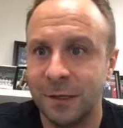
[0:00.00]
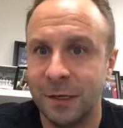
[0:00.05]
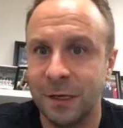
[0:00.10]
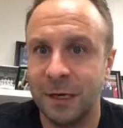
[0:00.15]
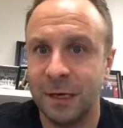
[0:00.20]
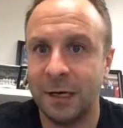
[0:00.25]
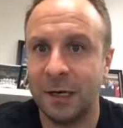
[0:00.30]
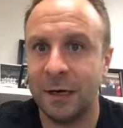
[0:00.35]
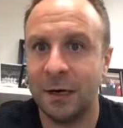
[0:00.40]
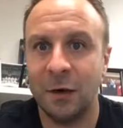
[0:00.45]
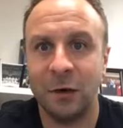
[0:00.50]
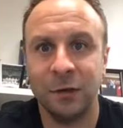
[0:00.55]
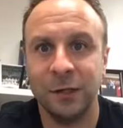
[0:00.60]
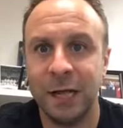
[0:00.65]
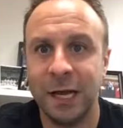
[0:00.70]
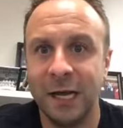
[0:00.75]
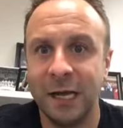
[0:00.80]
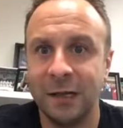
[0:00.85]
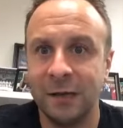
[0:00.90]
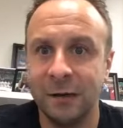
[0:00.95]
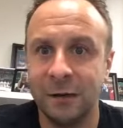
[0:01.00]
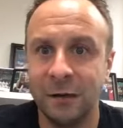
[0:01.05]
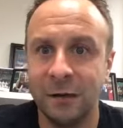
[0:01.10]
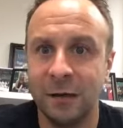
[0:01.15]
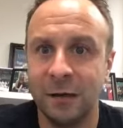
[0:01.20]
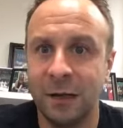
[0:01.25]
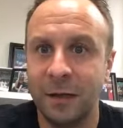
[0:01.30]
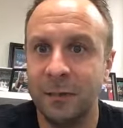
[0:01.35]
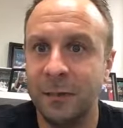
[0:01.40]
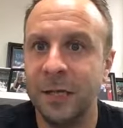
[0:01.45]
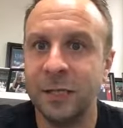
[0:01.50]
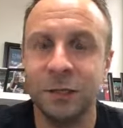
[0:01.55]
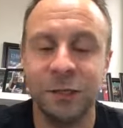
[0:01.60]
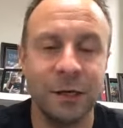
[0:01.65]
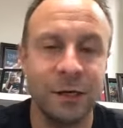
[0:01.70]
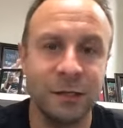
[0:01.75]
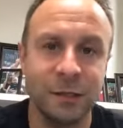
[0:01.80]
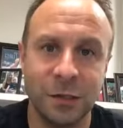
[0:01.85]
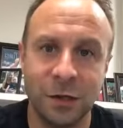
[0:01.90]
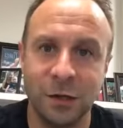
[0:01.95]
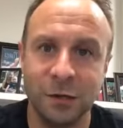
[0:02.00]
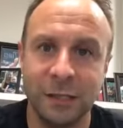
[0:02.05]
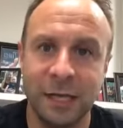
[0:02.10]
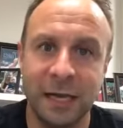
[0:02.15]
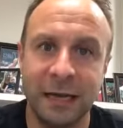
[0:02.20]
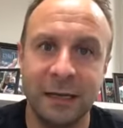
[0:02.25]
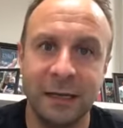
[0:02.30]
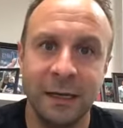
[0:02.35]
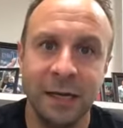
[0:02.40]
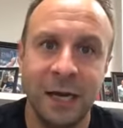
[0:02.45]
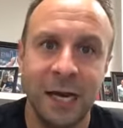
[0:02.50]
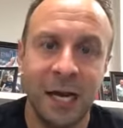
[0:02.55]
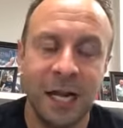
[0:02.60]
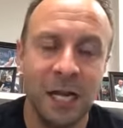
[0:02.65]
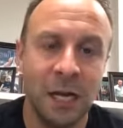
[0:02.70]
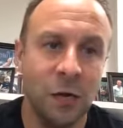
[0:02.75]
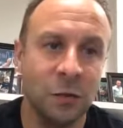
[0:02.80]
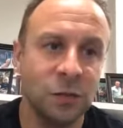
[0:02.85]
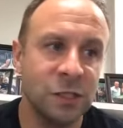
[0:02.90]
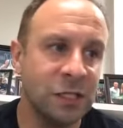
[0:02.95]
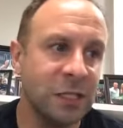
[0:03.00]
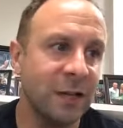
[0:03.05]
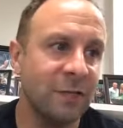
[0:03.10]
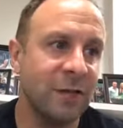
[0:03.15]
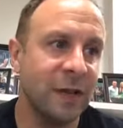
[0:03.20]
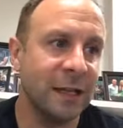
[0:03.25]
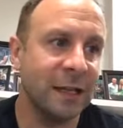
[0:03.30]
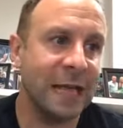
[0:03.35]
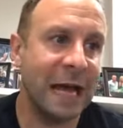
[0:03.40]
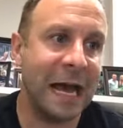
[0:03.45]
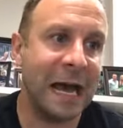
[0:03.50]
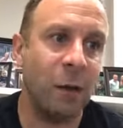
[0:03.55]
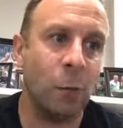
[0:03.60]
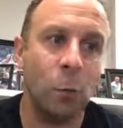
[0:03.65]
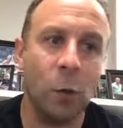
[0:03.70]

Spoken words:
all day or administrators all day, stuff like that